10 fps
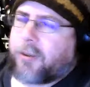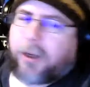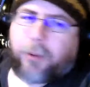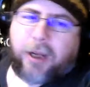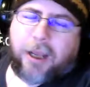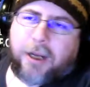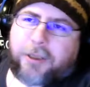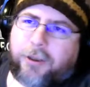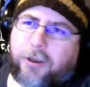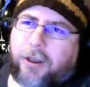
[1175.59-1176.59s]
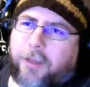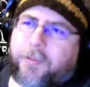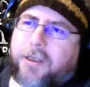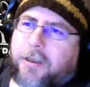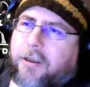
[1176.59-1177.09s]
I went ahead and I took Glimpse
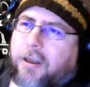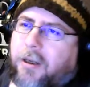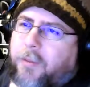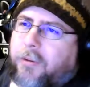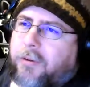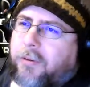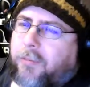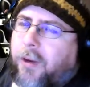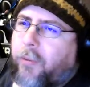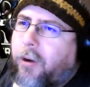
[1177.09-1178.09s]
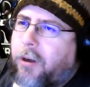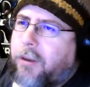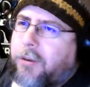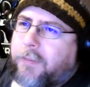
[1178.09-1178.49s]
the Unthinkable. Am I wrong?